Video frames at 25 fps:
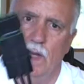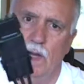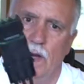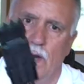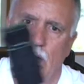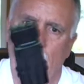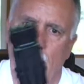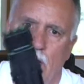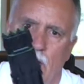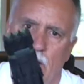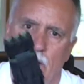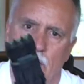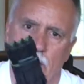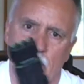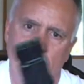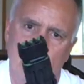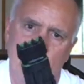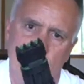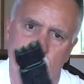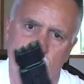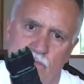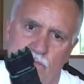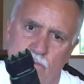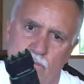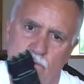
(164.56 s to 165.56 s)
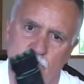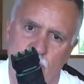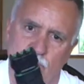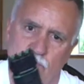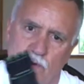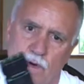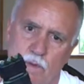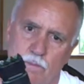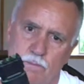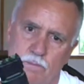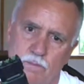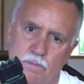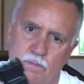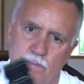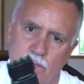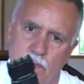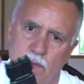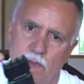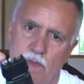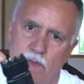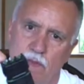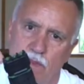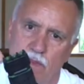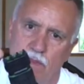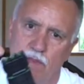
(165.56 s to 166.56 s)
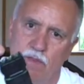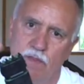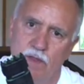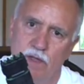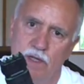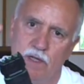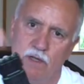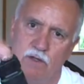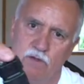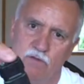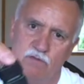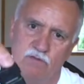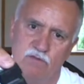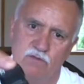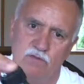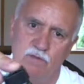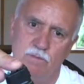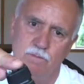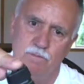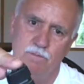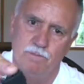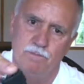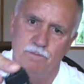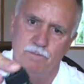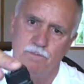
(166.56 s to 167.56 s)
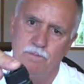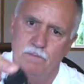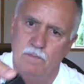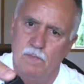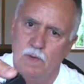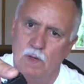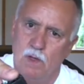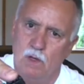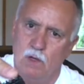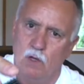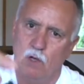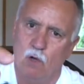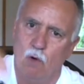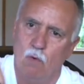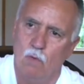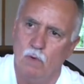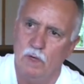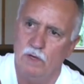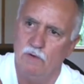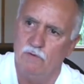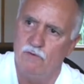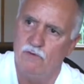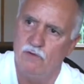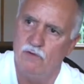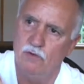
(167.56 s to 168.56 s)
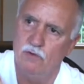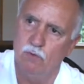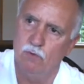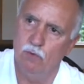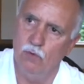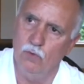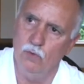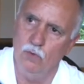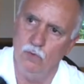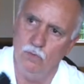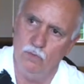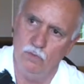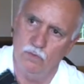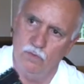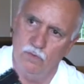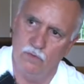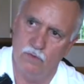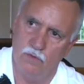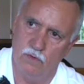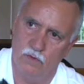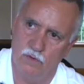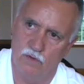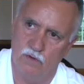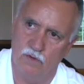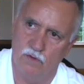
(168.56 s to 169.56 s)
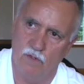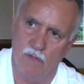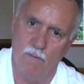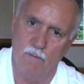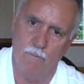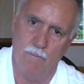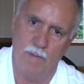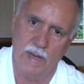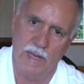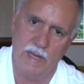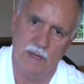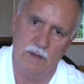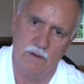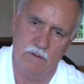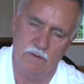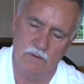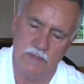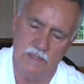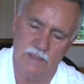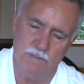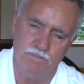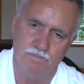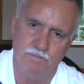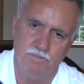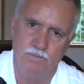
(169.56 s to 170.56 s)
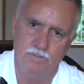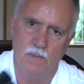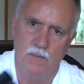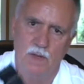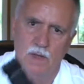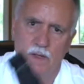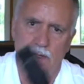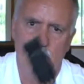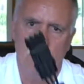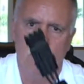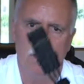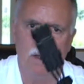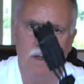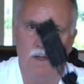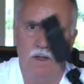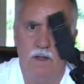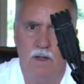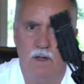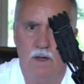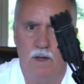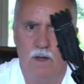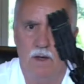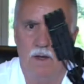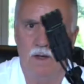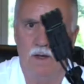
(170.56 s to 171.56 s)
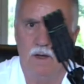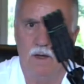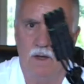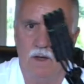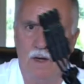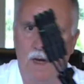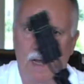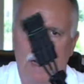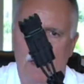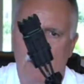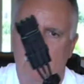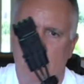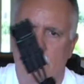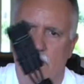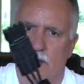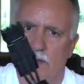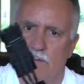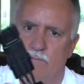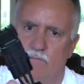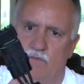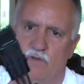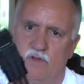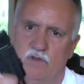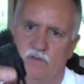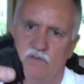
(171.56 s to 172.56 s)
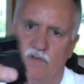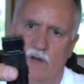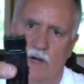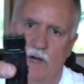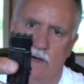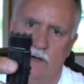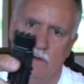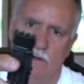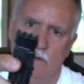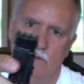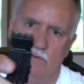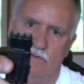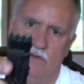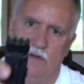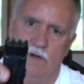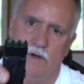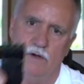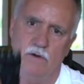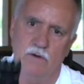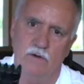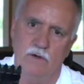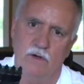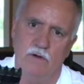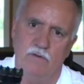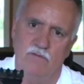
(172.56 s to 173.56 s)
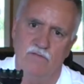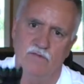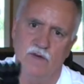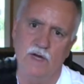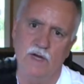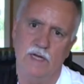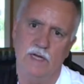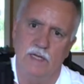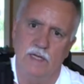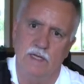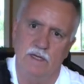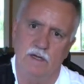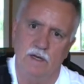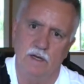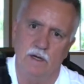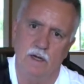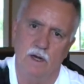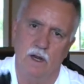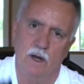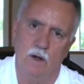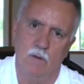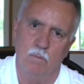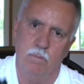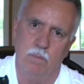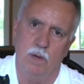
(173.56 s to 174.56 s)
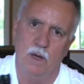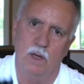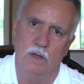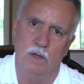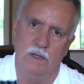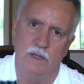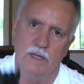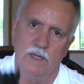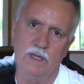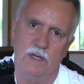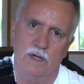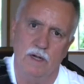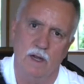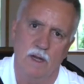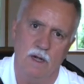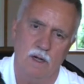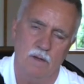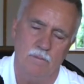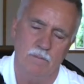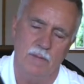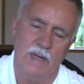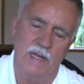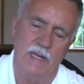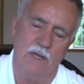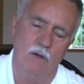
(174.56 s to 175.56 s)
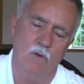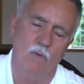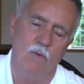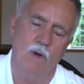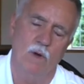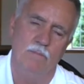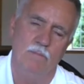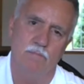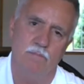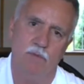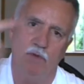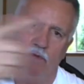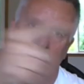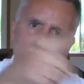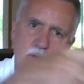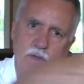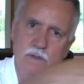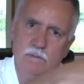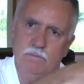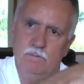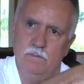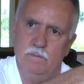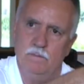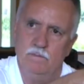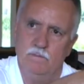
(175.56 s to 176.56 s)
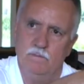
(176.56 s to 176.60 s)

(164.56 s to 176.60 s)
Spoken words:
harness from this going to the battery. A lot of times this harness here you'll find, and it'll plug in and it may go up to the